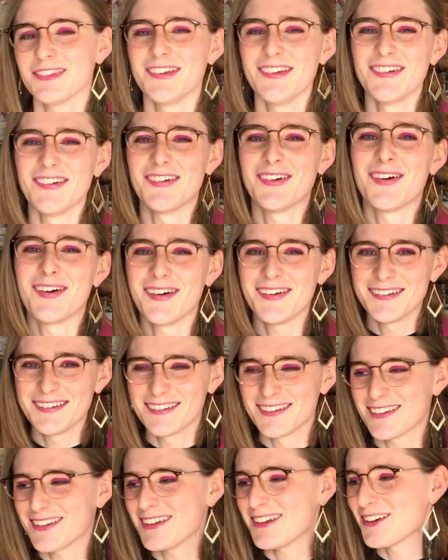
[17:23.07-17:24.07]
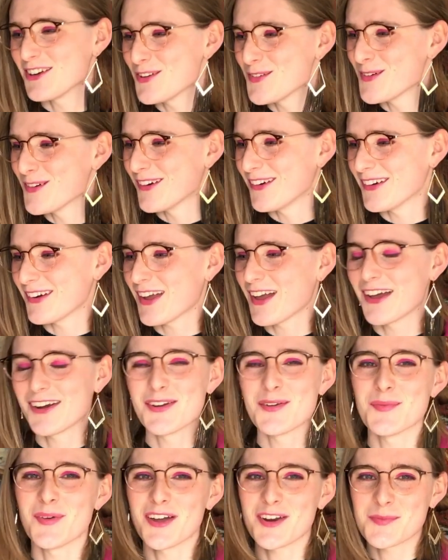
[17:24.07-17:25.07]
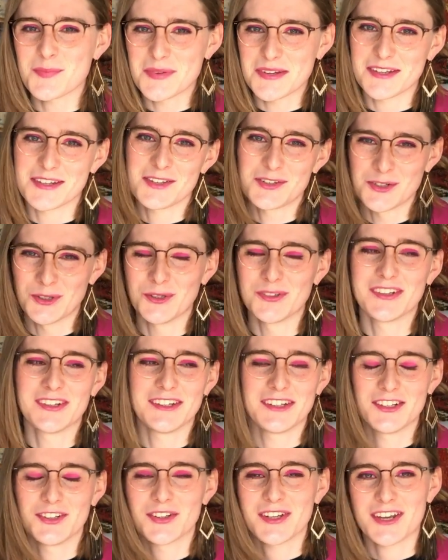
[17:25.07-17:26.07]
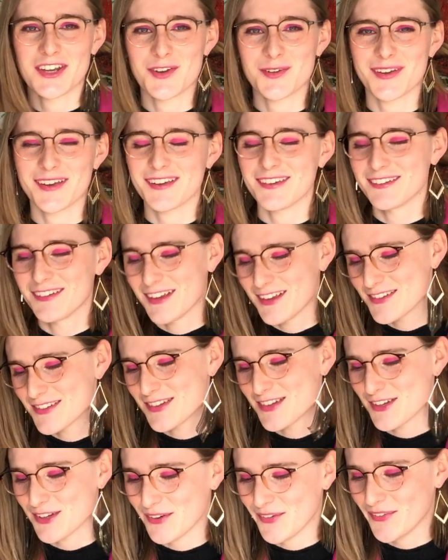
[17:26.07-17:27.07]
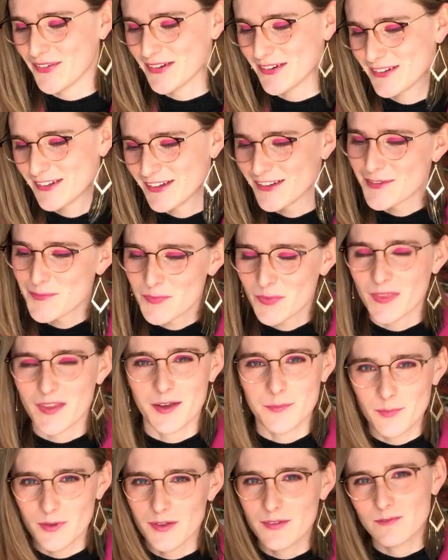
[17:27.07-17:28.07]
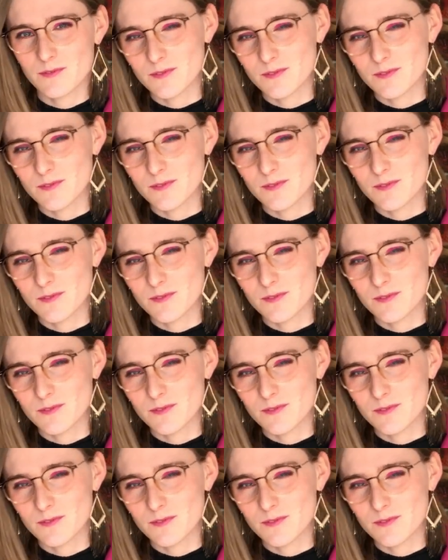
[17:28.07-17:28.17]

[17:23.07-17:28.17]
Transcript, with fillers: Aww, you know what? I don't mind being called a little Kiwi. That's cute. I'm, um,